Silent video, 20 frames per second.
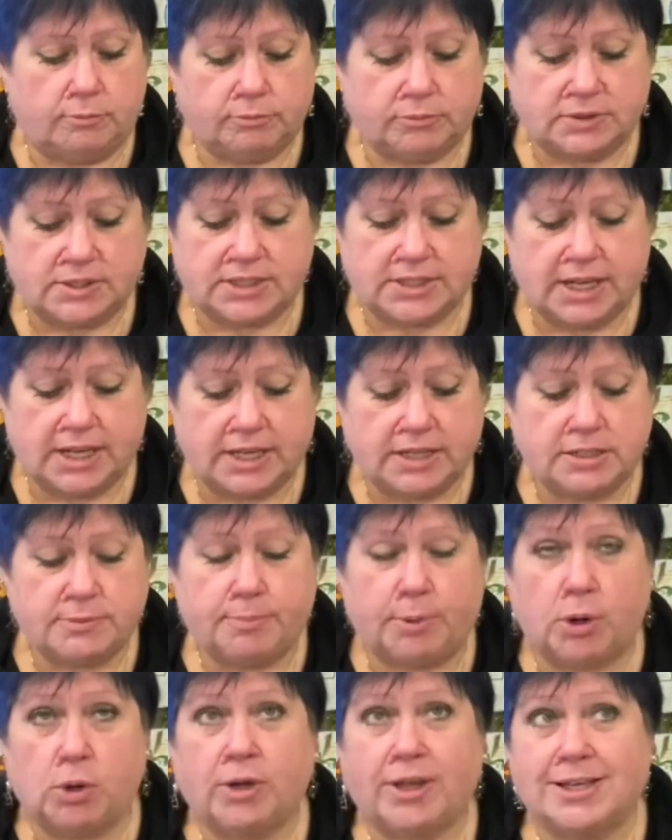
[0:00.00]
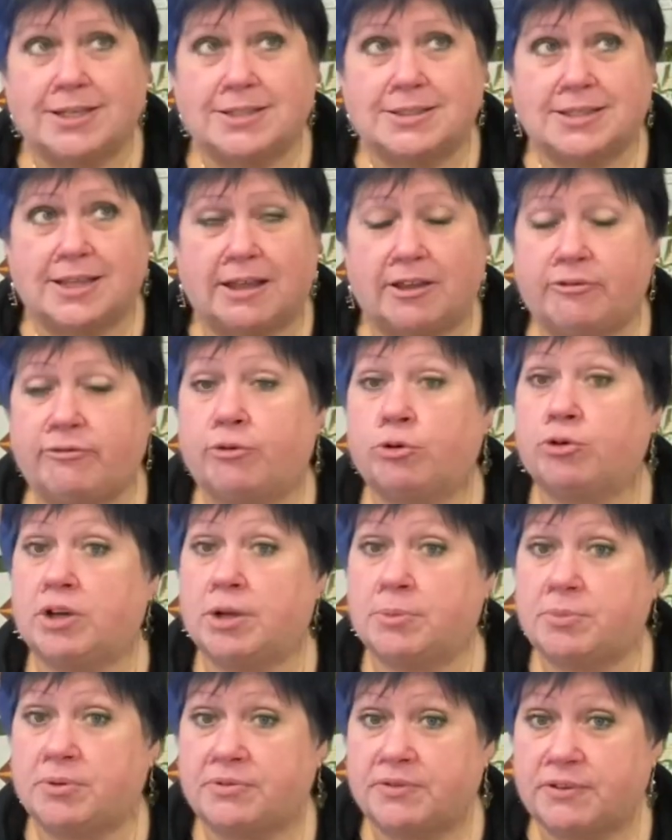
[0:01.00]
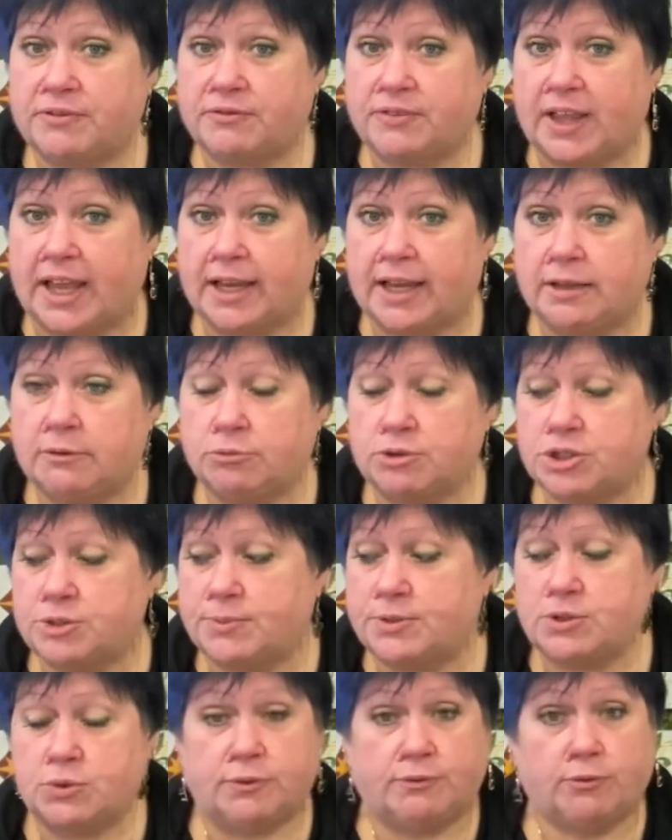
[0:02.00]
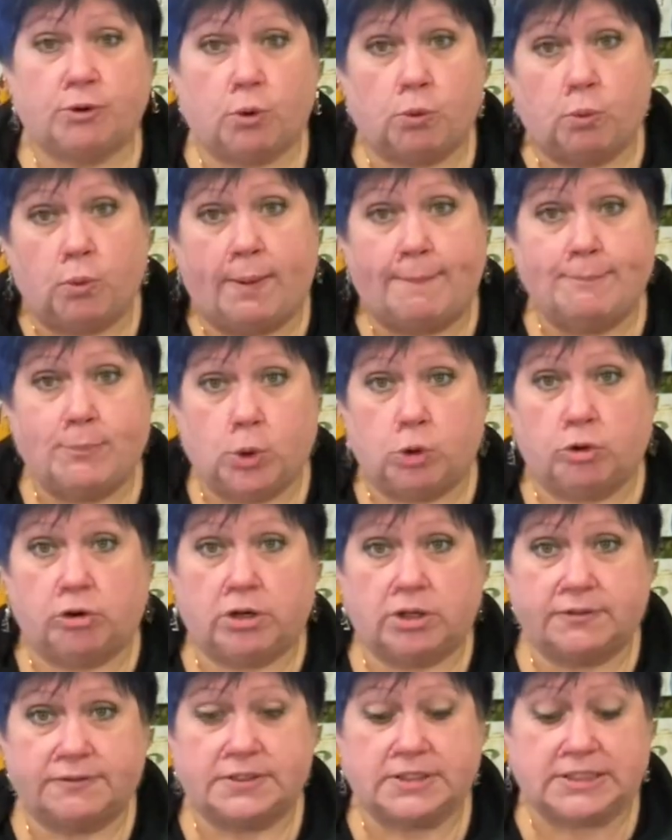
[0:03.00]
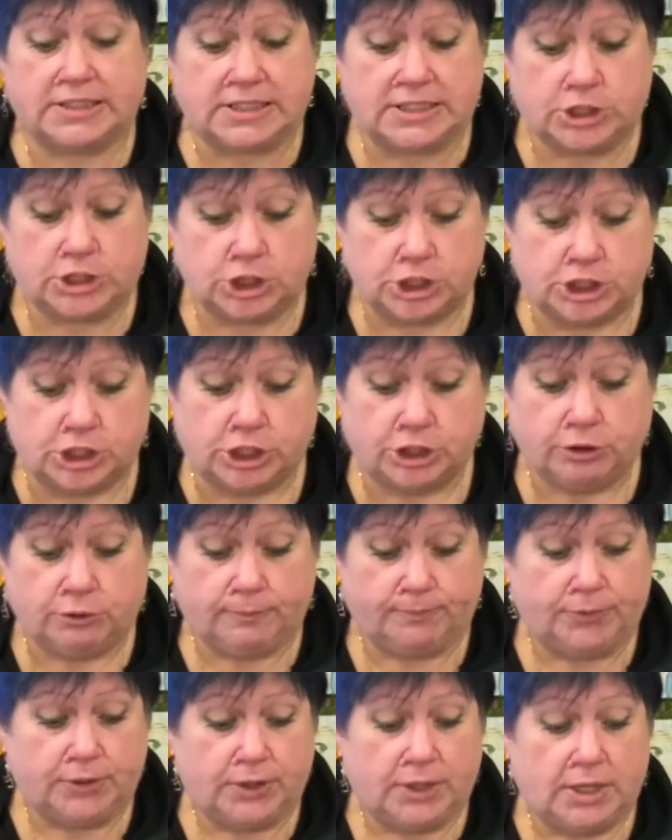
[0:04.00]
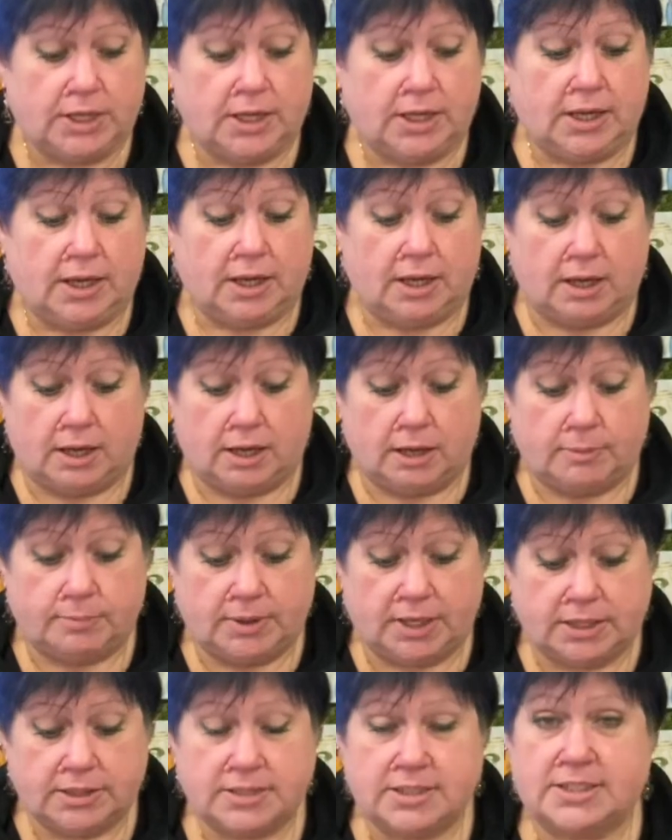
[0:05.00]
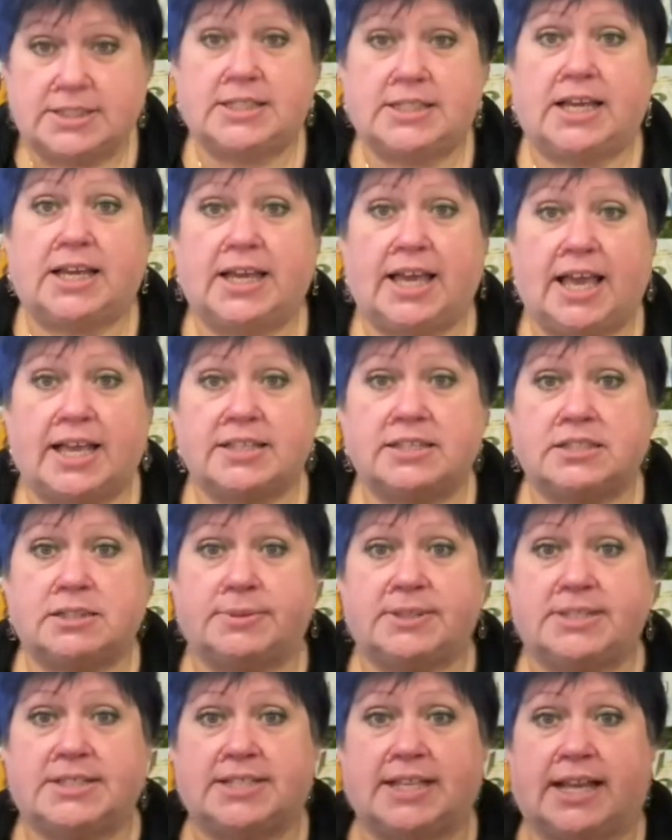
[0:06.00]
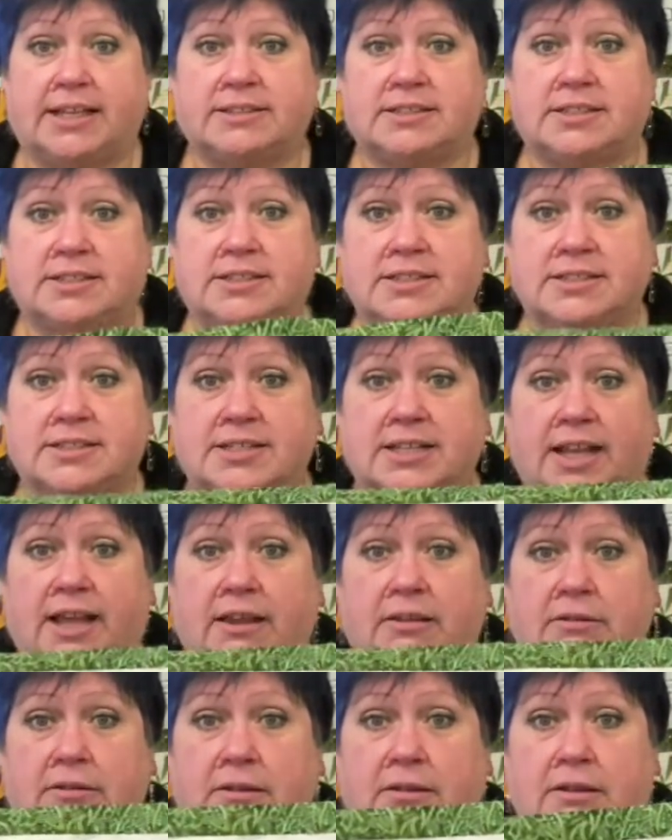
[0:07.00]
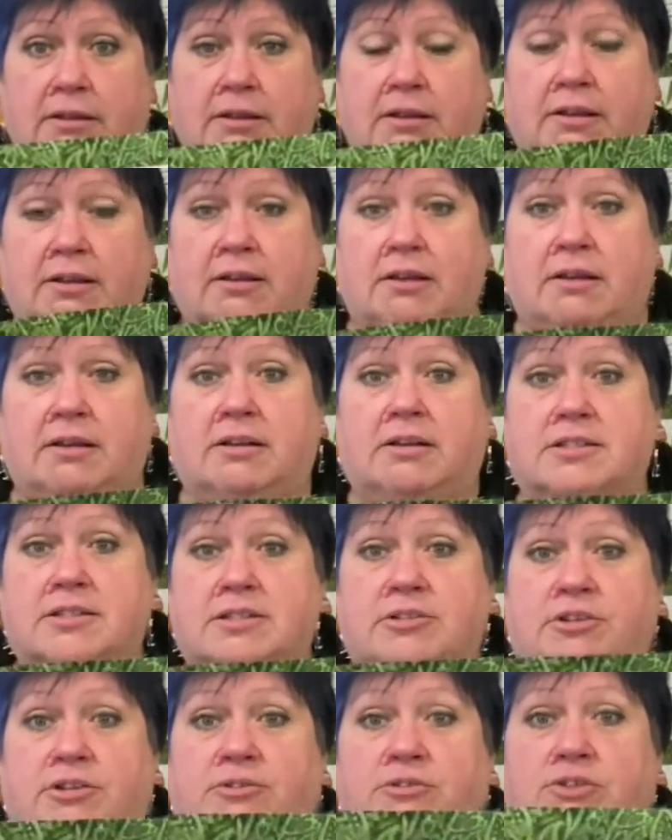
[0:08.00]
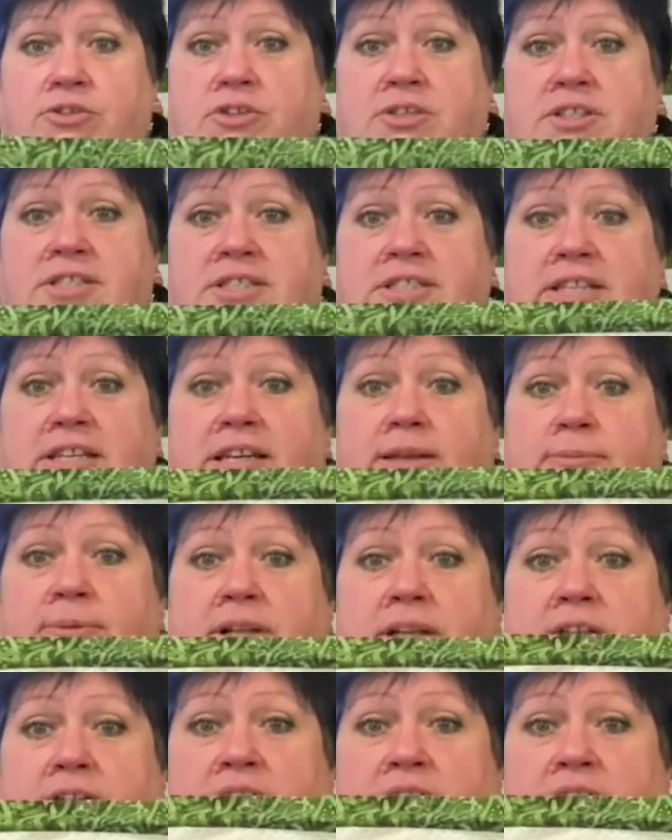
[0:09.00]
Today's block is therefore number 15, which means we've got one more after this to do. And today has to be Santa, doesn't it? I don't know if you can see him clear